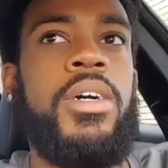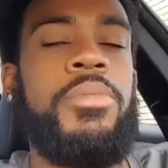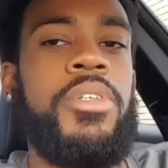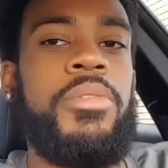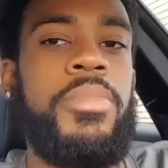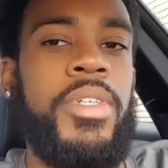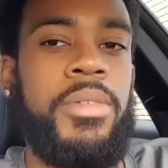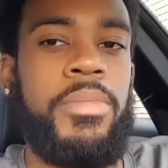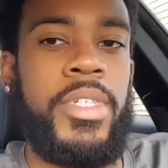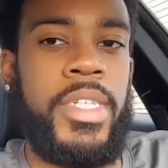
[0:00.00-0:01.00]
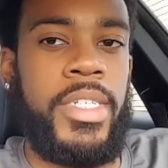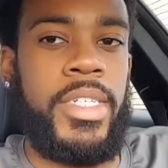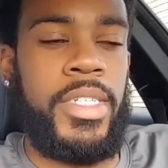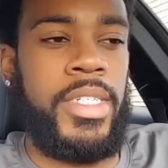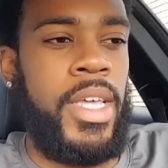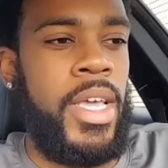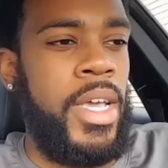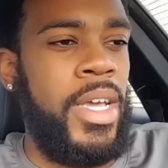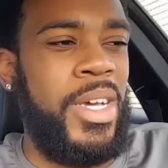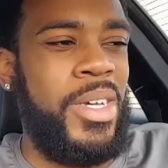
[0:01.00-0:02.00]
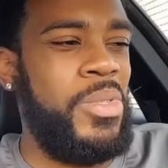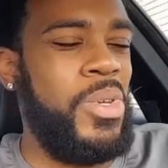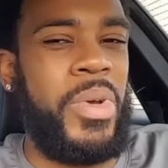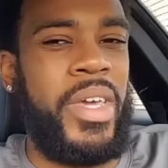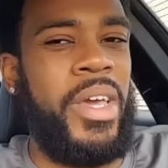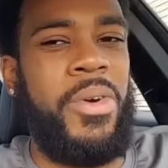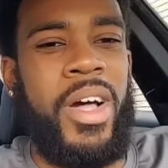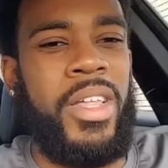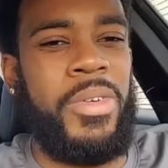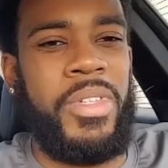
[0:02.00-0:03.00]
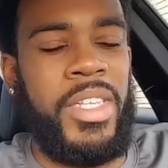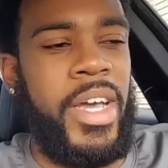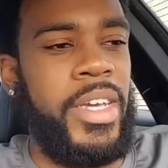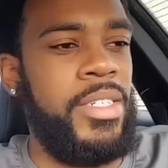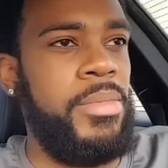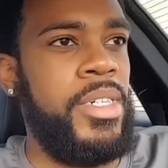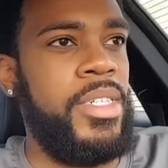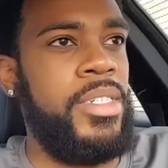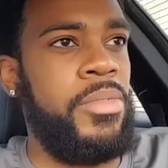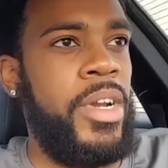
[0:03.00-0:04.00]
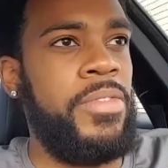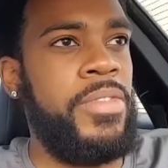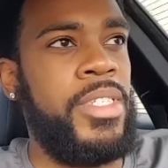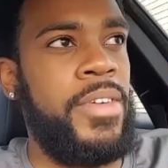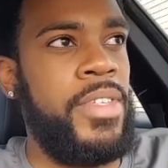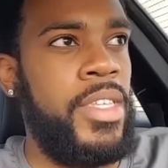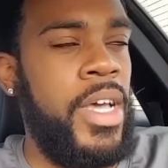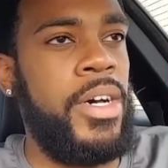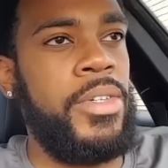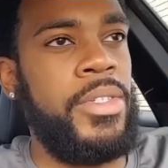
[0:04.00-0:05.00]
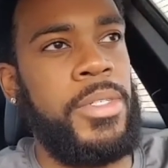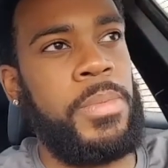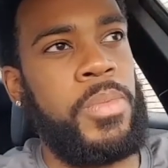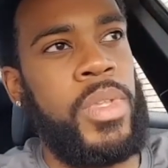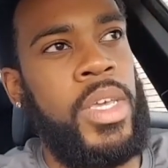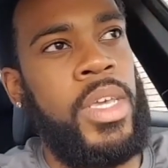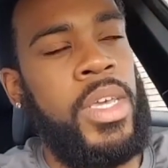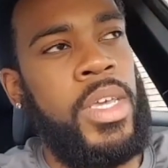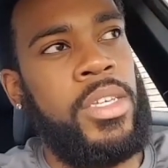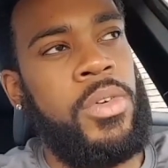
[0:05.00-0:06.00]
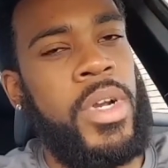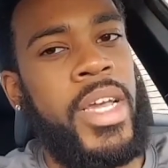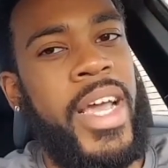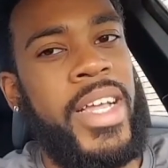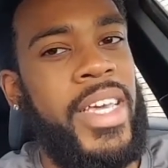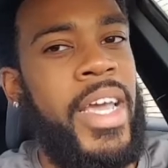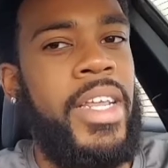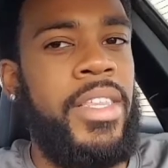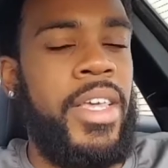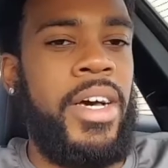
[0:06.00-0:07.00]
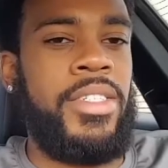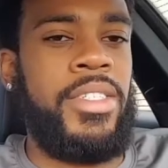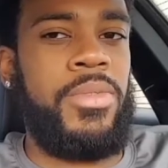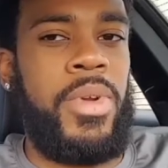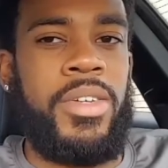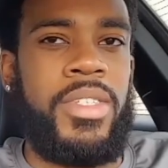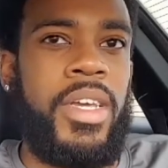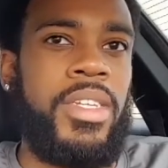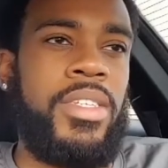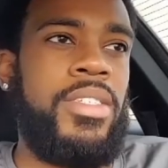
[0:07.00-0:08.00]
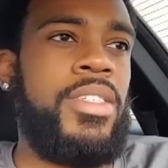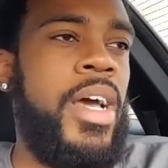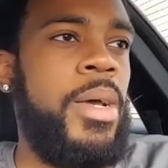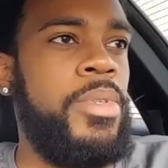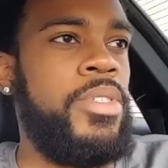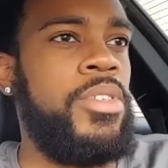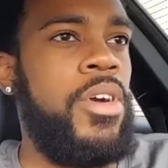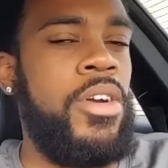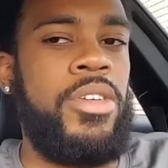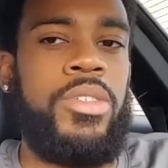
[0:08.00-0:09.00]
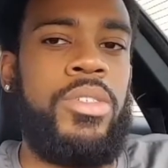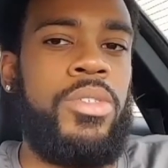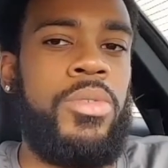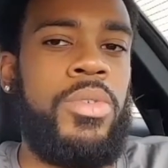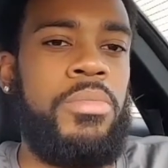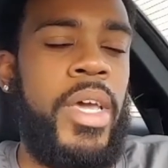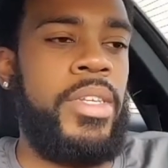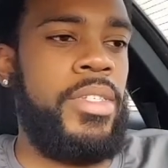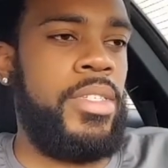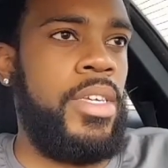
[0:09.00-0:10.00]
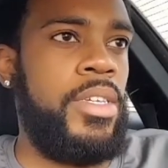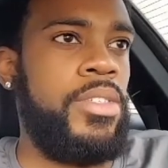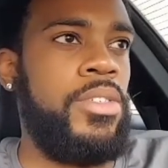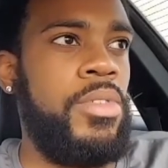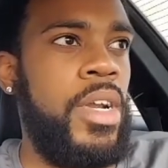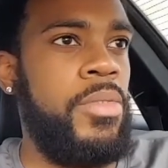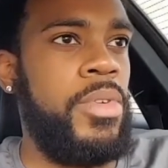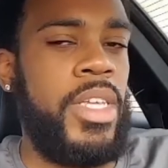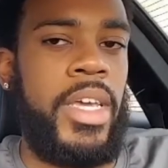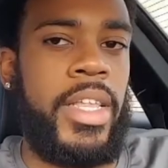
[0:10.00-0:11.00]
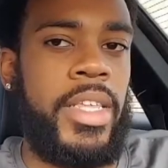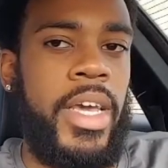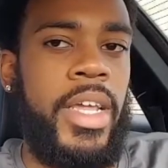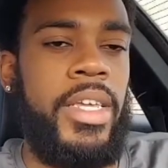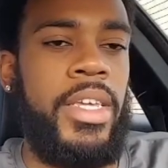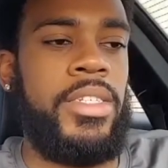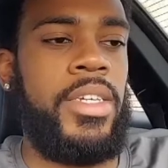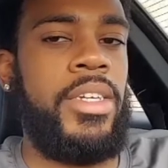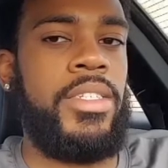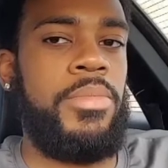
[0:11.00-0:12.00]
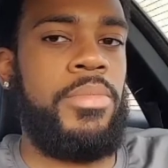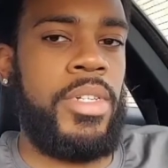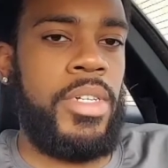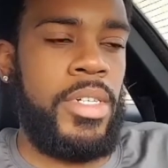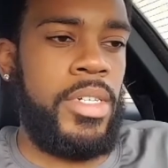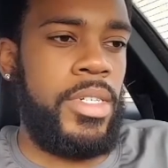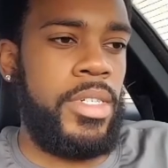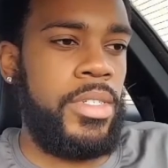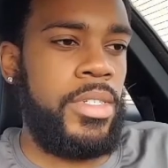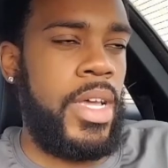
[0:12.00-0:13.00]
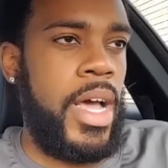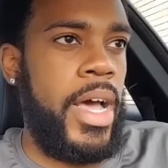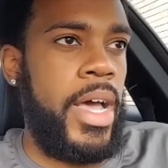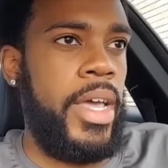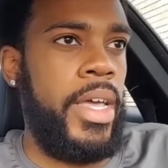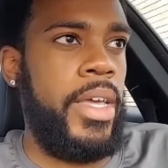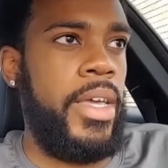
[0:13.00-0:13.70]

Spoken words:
European blend in it. It was okay. Well, I didn't really like it, but ran it for 7,000. So when I got to 80,000 is when I was like, it's time to start doing maintenance things. So when I got to 80, changed the plugs. I